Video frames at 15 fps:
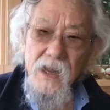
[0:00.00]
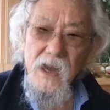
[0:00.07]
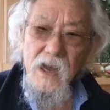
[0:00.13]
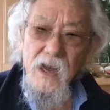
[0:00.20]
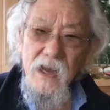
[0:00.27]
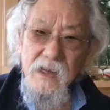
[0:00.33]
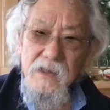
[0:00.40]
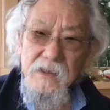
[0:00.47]

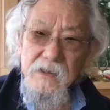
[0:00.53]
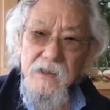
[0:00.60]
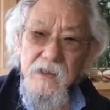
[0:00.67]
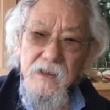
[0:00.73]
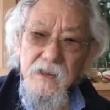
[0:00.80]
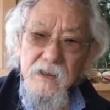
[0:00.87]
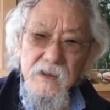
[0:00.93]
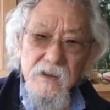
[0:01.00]
I
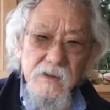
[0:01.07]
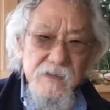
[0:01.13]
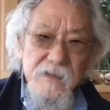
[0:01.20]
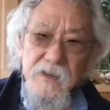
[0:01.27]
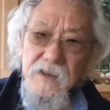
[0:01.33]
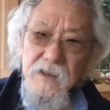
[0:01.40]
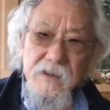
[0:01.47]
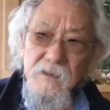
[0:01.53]

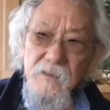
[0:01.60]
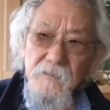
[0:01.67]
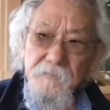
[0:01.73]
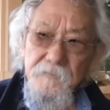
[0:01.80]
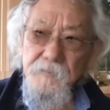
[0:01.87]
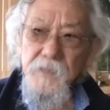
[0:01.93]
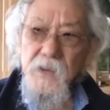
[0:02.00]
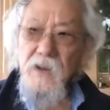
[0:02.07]
think that,
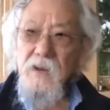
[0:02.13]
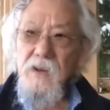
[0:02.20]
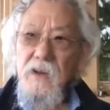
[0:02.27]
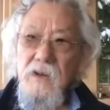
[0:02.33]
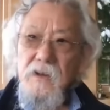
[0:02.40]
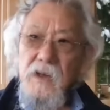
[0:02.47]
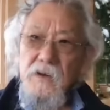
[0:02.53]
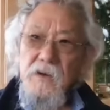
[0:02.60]

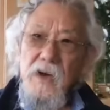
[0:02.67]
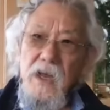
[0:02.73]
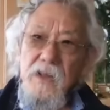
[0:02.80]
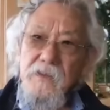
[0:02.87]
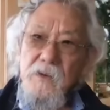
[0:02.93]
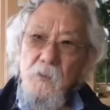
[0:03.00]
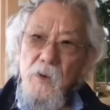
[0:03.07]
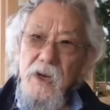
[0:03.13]
you know, and
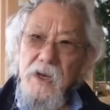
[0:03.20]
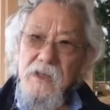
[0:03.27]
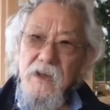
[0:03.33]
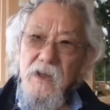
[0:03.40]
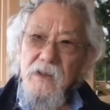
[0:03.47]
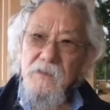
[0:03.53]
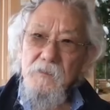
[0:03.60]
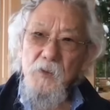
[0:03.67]
the way
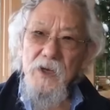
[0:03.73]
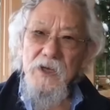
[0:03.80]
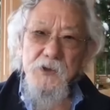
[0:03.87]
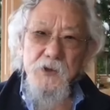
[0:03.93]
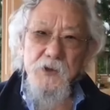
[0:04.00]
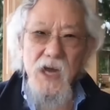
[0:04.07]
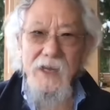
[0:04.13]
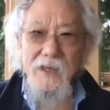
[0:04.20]
that we
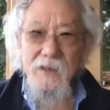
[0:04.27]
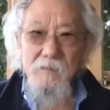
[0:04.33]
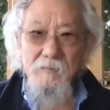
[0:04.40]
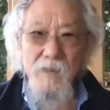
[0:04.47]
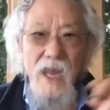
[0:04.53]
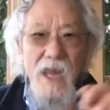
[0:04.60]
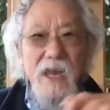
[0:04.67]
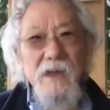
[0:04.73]
try to
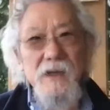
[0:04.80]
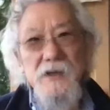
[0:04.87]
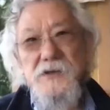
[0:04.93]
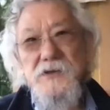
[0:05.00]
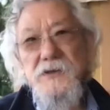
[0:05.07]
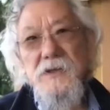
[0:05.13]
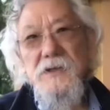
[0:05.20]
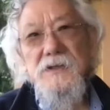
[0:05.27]

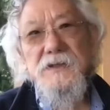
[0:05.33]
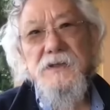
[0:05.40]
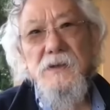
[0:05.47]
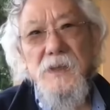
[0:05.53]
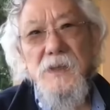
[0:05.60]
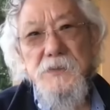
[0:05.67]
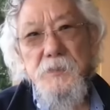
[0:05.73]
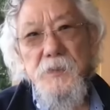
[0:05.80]
manage, there's so
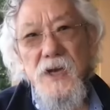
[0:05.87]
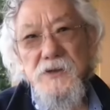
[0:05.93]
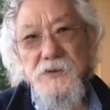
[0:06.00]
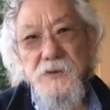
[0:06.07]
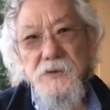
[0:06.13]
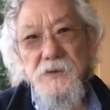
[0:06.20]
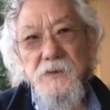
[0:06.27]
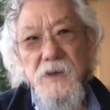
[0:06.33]
much
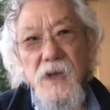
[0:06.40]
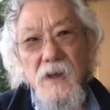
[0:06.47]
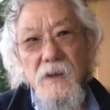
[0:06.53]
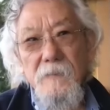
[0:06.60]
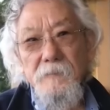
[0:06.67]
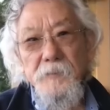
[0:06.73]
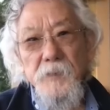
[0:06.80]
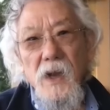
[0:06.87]
pressure
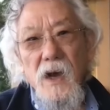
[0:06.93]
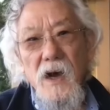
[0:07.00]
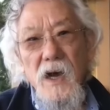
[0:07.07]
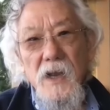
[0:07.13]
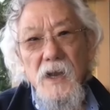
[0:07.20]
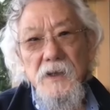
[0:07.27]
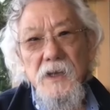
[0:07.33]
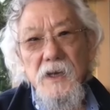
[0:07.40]

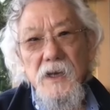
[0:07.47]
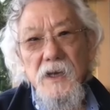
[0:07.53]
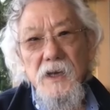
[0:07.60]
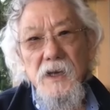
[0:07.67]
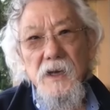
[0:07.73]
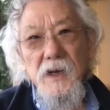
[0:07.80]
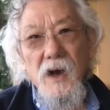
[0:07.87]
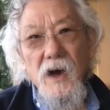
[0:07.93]

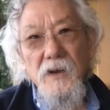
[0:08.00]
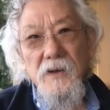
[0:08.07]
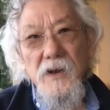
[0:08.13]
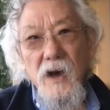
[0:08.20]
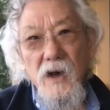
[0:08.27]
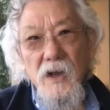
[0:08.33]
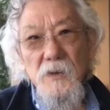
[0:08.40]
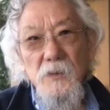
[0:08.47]
on
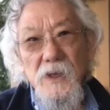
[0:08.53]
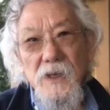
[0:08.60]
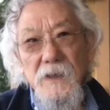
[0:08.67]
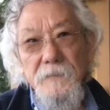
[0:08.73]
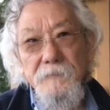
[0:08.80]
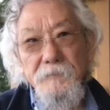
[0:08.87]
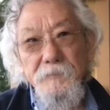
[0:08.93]
Ottawa